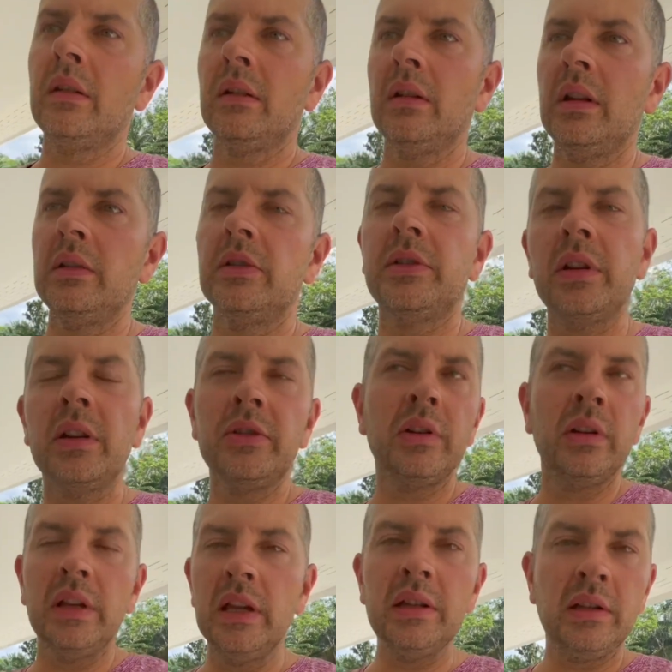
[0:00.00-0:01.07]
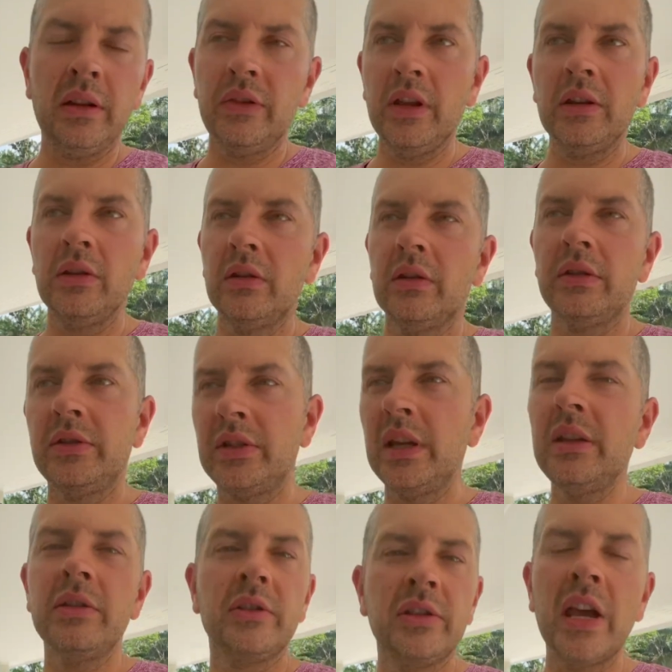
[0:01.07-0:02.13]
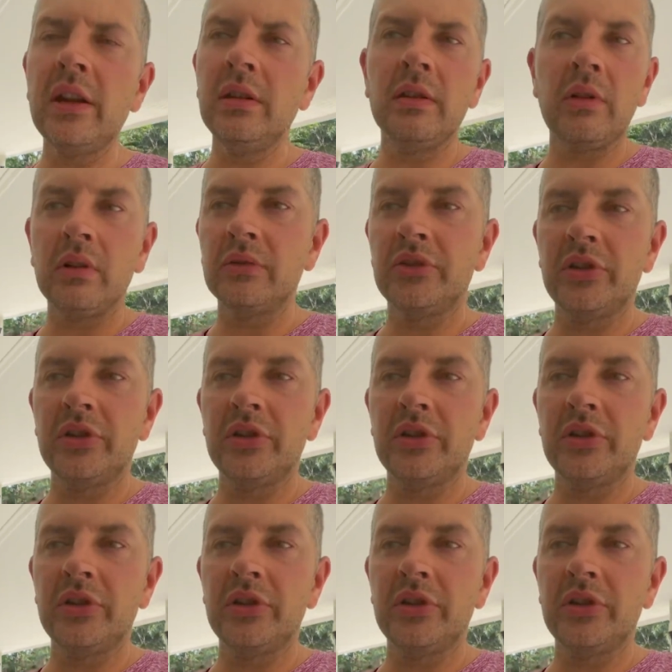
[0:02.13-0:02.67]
it's such an easy thing. You could teach 10-year-old